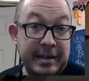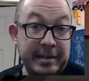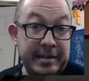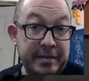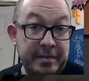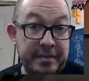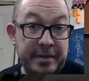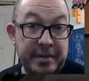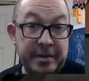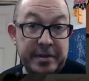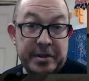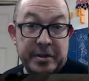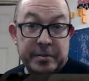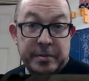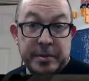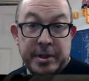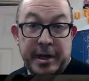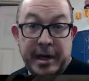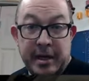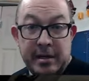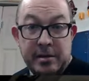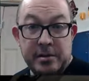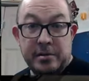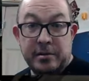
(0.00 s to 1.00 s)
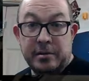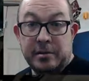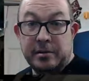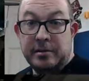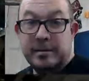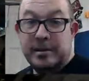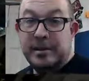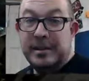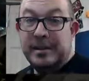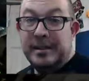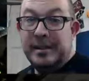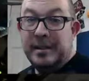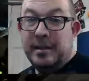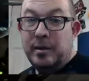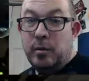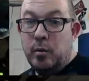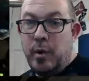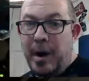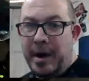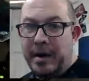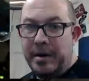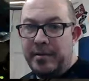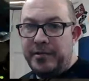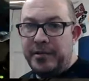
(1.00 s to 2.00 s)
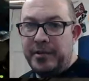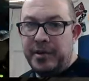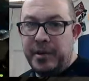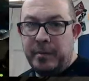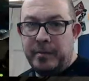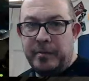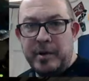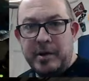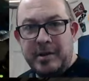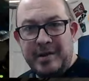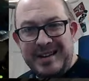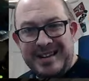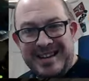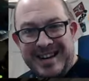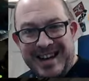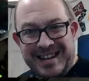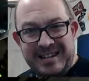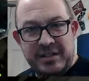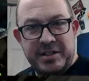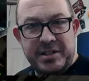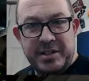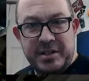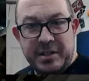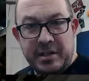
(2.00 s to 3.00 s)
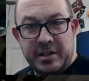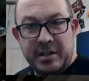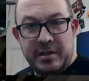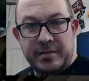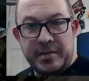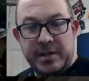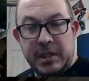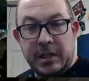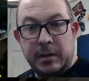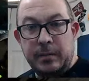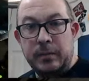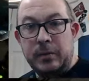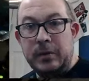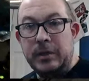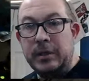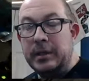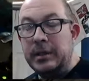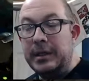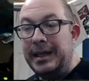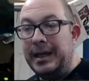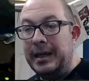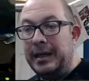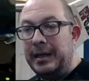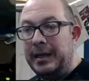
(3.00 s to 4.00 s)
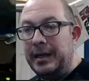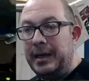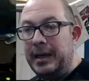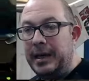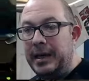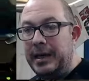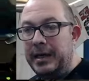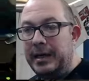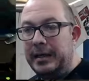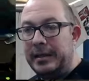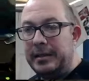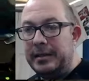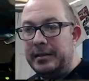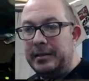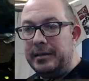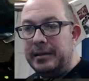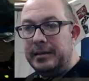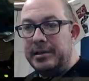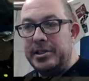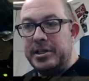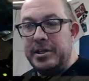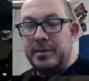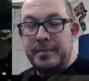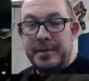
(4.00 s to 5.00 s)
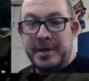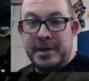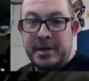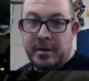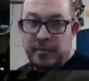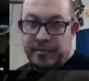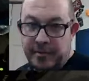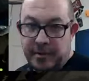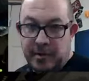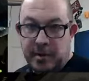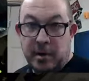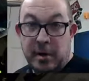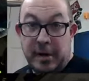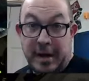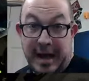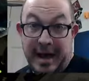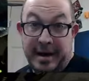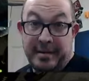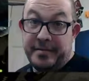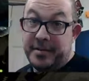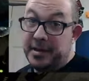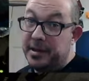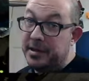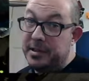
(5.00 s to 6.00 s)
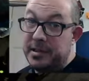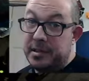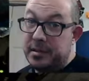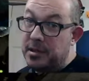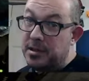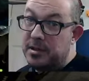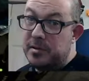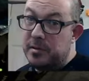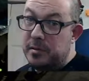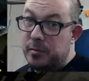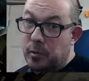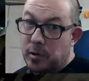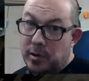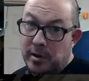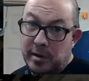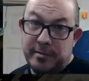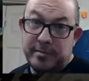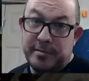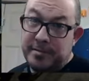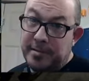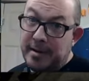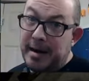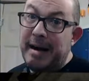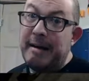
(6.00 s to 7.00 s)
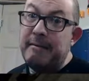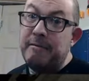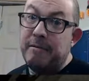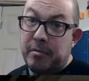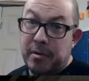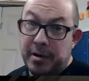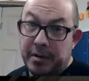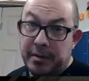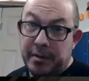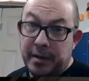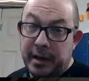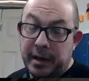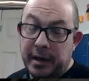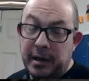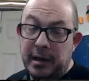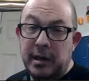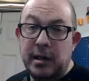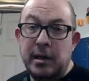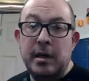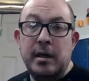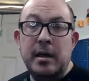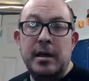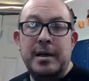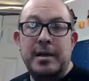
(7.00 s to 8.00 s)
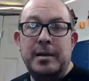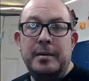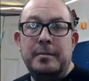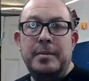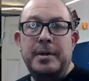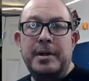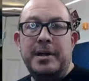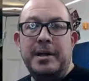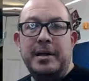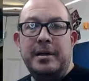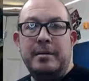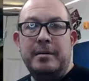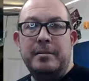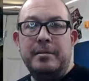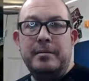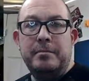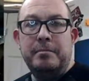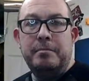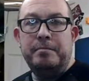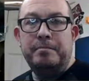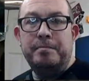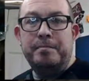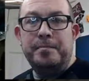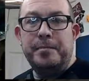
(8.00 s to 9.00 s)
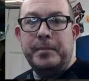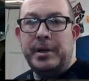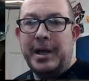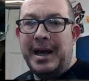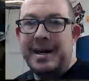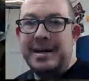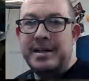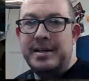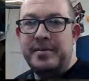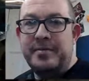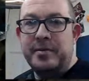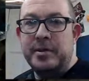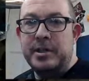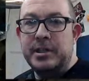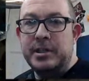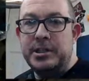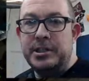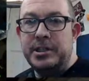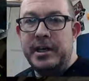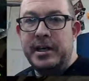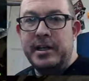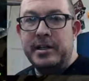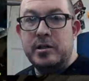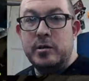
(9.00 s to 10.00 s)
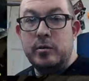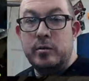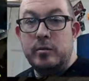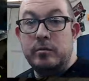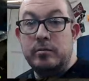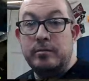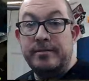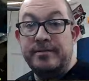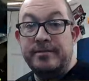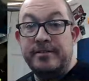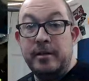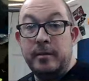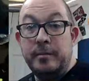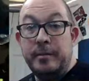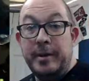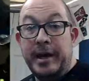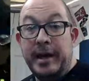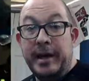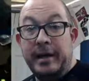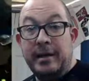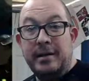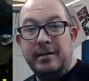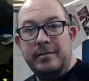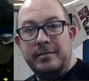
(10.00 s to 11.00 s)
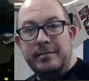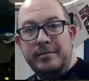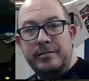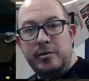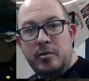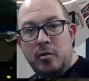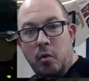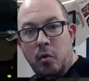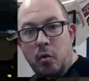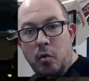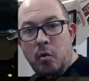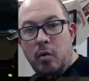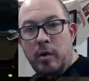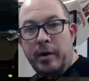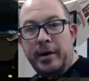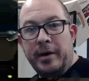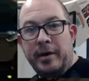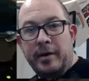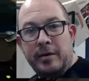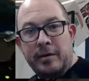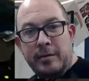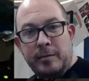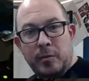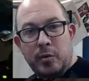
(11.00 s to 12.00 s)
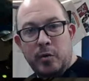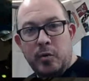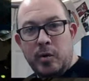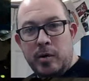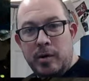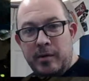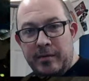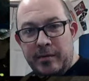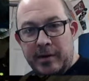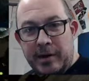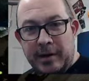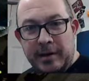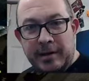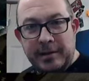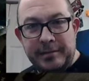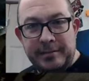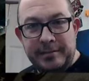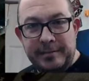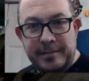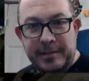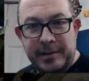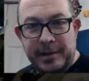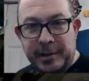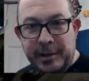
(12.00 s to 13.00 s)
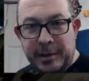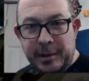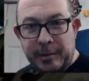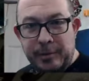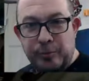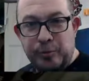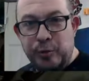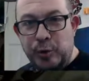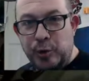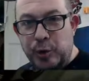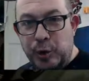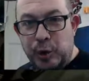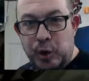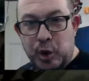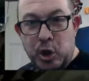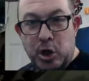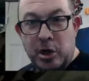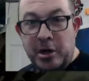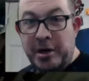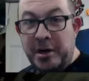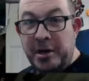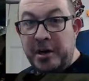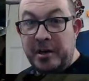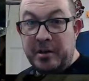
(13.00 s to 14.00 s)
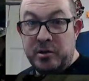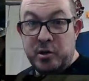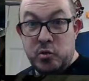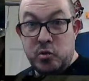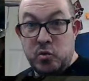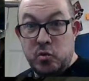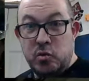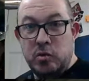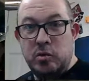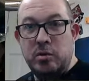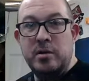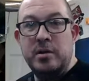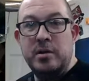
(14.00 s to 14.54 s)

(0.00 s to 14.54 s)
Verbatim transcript: that feel substantial. The weight of something, the density of something, it, eh, eh, to me, for a lot of things, it doesn't work for everything, but it kind of differentiates from a toy or more of a you know learning tool